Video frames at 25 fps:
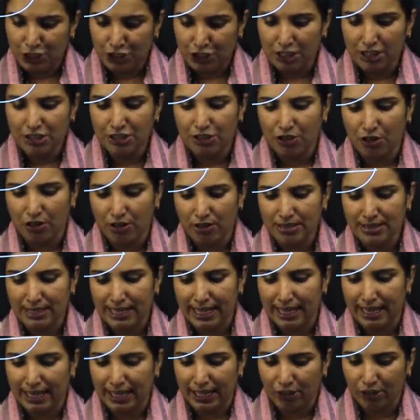shows
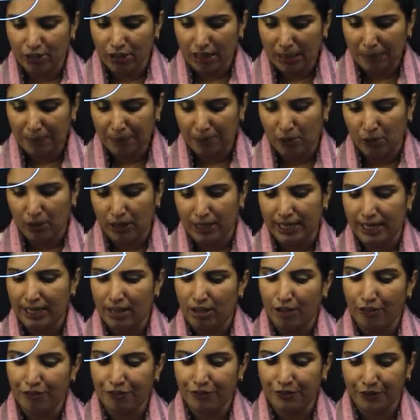a regular polygon
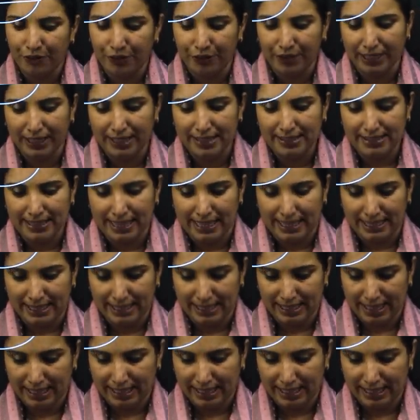of 20 sides. In your